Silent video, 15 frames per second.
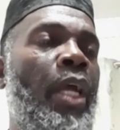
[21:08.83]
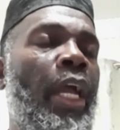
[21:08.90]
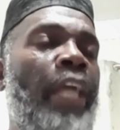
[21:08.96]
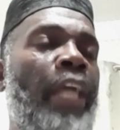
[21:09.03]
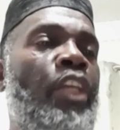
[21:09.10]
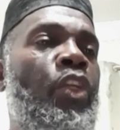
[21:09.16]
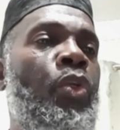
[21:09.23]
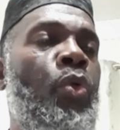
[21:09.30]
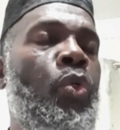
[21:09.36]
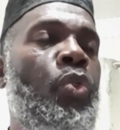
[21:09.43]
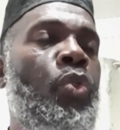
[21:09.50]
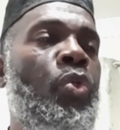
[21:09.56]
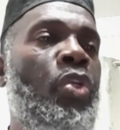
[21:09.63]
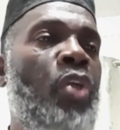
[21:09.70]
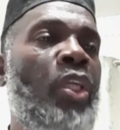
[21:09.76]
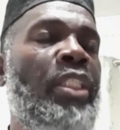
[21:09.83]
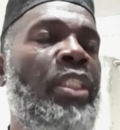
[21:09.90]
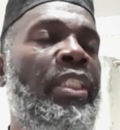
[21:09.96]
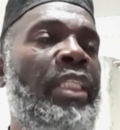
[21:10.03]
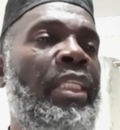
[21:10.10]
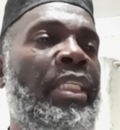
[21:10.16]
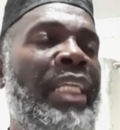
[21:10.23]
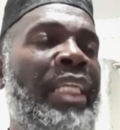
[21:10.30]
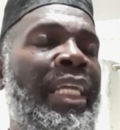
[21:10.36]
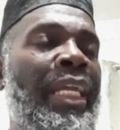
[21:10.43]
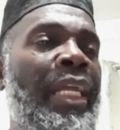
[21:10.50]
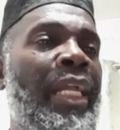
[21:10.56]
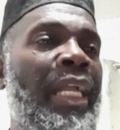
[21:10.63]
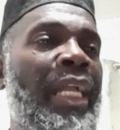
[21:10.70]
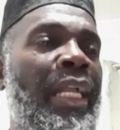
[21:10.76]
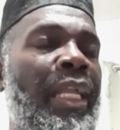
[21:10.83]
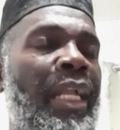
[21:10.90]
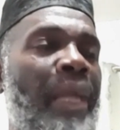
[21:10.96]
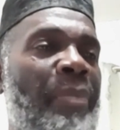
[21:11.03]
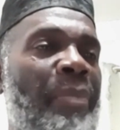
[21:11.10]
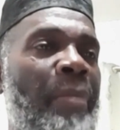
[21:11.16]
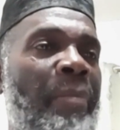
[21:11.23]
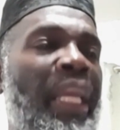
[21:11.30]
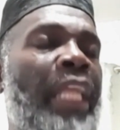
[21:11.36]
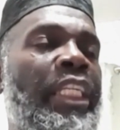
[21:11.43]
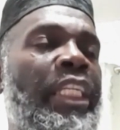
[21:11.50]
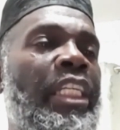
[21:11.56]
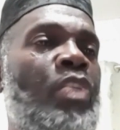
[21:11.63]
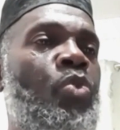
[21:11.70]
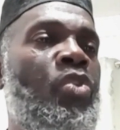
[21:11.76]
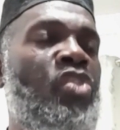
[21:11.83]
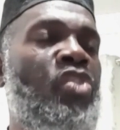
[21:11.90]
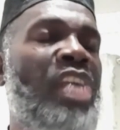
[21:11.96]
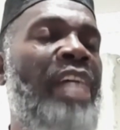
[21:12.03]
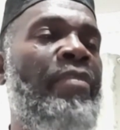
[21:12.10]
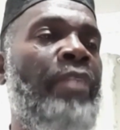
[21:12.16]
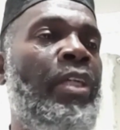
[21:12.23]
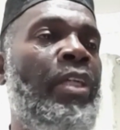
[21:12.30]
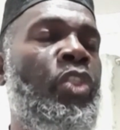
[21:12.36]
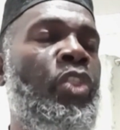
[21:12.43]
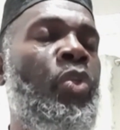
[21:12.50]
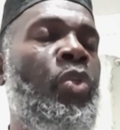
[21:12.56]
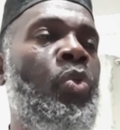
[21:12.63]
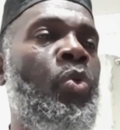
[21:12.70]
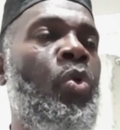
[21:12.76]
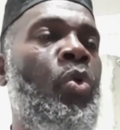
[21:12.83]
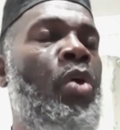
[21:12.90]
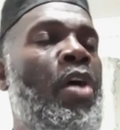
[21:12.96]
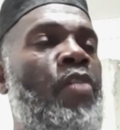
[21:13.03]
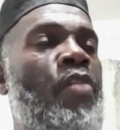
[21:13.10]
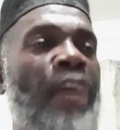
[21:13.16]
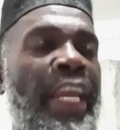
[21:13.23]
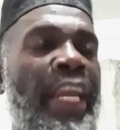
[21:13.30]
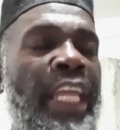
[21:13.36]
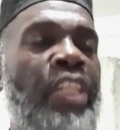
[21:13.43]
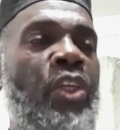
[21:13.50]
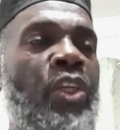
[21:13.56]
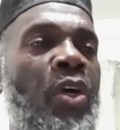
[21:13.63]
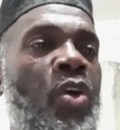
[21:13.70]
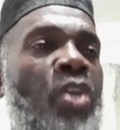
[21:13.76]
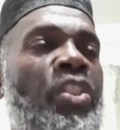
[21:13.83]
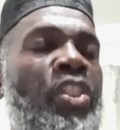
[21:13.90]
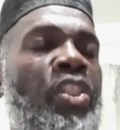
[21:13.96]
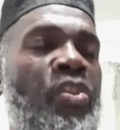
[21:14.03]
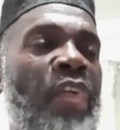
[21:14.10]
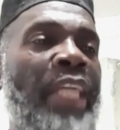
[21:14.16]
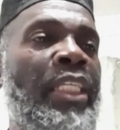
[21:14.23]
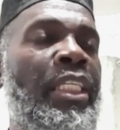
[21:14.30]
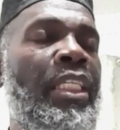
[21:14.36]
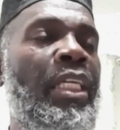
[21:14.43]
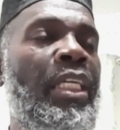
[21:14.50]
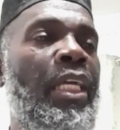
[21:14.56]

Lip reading: and you do not have the capability to travel due to financial constraint,